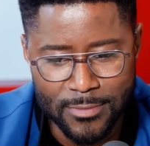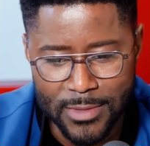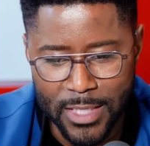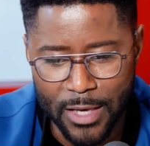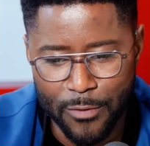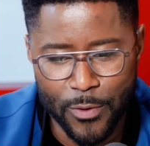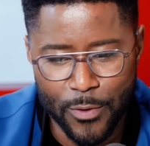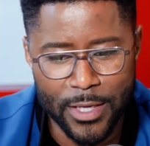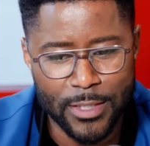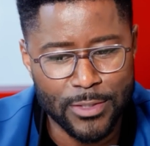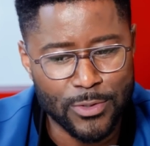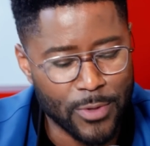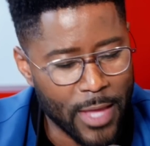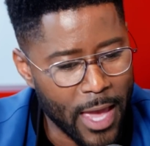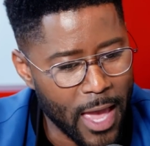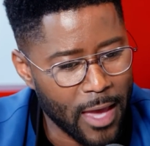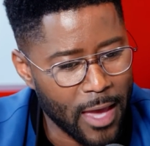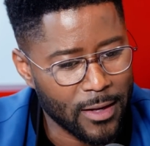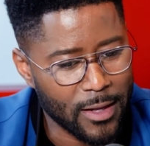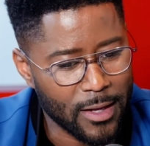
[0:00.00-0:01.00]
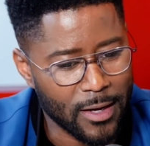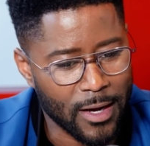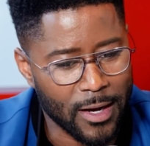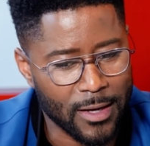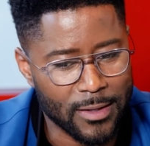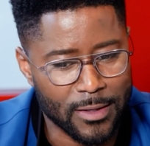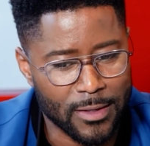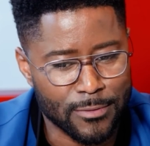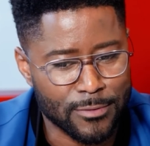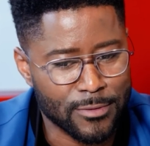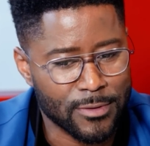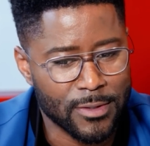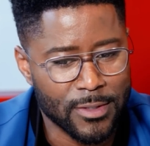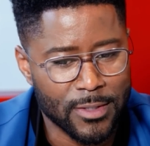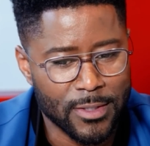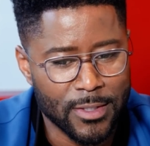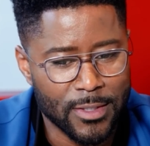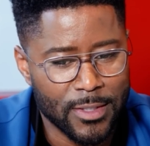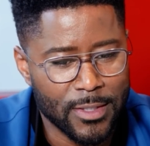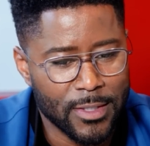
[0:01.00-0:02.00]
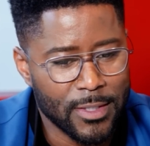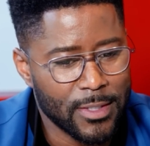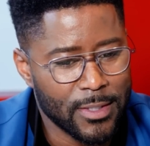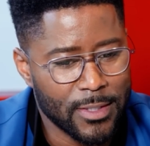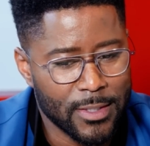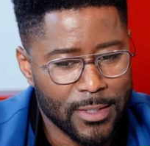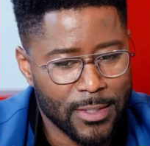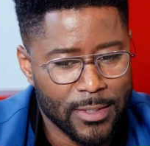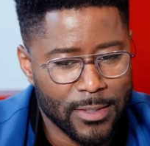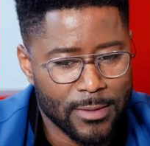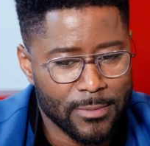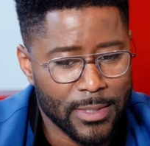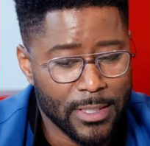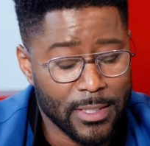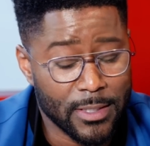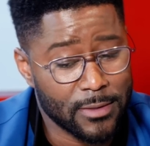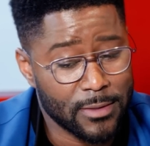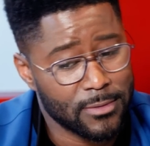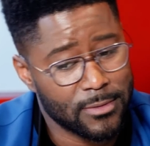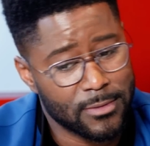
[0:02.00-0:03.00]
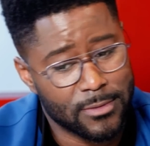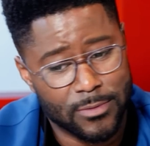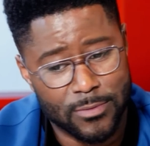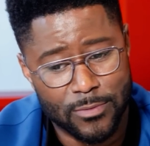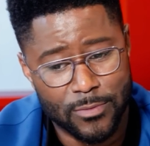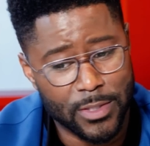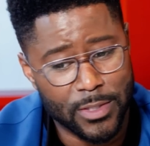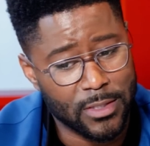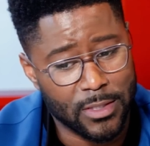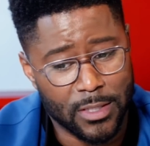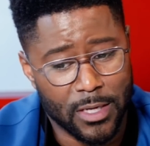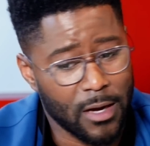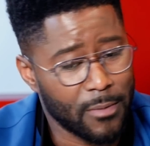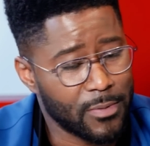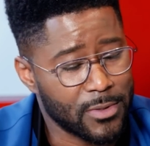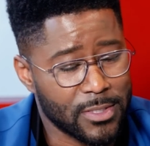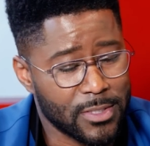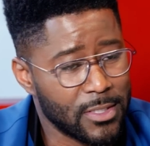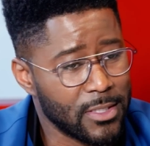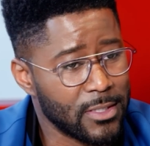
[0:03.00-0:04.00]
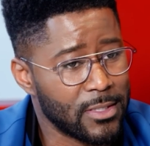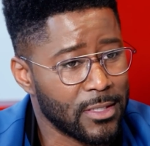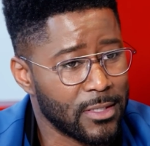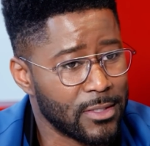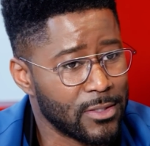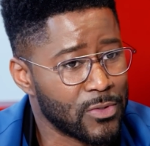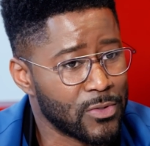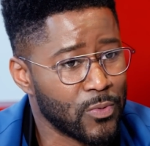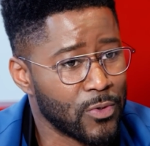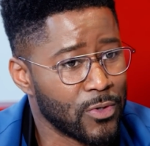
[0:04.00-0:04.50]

if we can do that at a high level, man, we can accomplish anything in this